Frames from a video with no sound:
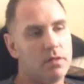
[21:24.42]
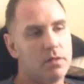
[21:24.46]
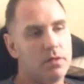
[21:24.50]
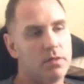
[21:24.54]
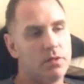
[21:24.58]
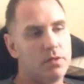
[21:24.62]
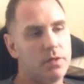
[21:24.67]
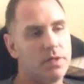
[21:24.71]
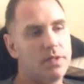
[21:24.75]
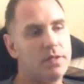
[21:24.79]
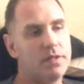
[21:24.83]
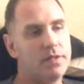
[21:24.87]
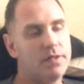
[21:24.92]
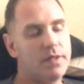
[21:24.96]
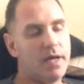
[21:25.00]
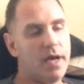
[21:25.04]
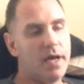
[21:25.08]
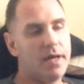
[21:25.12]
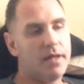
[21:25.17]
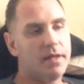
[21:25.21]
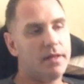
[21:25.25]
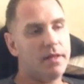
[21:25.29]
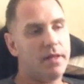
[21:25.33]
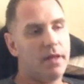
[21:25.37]
So I
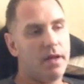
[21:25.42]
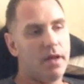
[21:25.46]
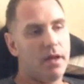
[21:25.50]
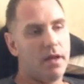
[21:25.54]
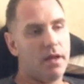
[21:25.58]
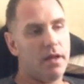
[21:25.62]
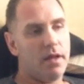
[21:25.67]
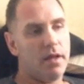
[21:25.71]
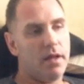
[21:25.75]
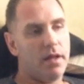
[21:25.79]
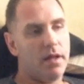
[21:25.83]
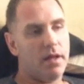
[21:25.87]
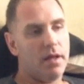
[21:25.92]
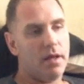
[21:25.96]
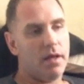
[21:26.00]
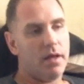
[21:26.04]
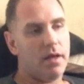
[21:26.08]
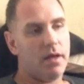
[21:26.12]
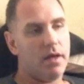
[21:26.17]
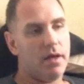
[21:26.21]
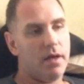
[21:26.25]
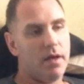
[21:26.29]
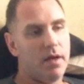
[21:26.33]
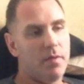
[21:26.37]
decided that
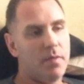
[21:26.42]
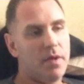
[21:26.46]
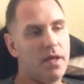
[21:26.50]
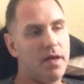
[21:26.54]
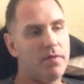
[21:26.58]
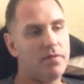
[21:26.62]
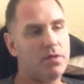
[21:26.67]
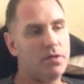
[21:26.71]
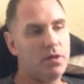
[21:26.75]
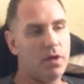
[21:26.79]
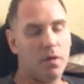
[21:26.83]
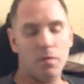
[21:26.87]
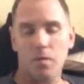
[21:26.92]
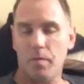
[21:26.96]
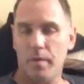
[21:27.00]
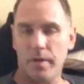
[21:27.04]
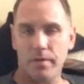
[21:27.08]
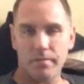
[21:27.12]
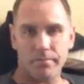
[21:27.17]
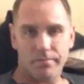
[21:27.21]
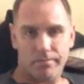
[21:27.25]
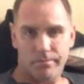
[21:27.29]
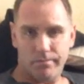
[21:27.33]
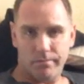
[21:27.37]
I'm going to have a
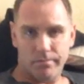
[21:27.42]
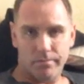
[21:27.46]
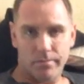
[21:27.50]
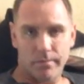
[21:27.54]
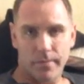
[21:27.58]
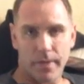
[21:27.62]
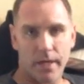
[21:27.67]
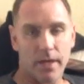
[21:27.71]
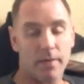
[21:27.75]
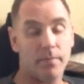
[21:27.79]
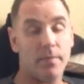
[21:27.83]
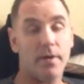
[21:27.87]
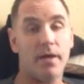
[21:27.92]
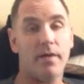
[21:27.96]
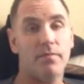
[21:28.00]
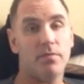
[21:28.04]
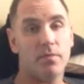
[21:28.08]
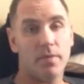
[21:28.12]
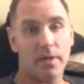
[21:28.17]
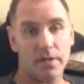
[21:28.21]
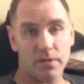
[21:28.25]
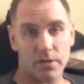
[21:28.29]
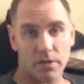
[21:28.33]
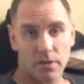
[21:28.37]
Doberman, and I'm going to have a
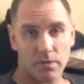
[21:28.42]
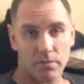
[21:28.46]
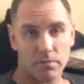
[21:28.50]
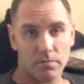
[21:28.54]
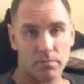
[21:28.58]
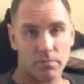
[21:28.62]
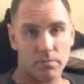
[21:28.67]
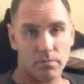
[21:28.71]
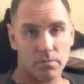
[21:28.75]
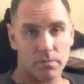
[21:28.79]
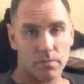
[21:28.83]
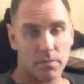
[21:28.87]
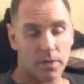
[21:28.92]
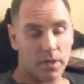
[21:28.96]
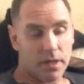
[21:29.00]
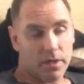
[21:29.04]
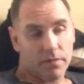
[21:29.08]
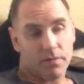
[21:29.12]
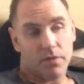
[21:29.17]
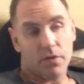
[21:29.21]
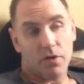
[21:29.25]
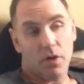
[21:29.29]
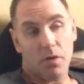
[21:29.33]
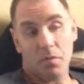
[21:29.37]
rescue. And
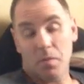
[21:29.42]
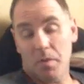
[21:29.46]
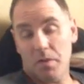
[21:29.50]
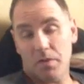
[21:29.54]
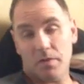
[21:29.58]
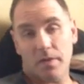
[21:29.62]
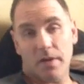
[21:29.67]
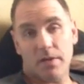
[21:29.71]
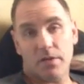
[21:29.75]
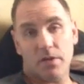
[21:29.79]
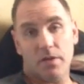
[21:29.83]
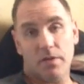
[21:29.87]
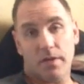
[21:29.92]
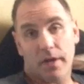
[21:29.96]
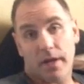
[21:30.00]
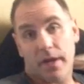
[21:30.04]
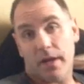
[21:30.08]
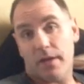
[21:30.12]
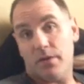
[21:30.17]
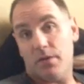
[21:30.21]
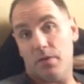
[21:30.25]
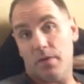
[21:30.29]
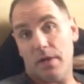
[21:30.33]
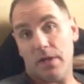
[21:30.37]
if the Doberman's a rescue, then I
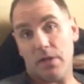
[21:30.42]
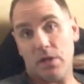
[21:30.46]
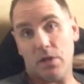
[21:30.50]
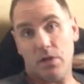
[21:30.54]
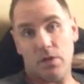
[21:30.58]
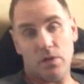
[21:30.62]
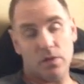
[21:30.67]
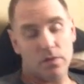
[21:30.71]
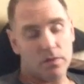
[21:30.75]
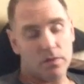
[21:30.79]
got 2 rescues.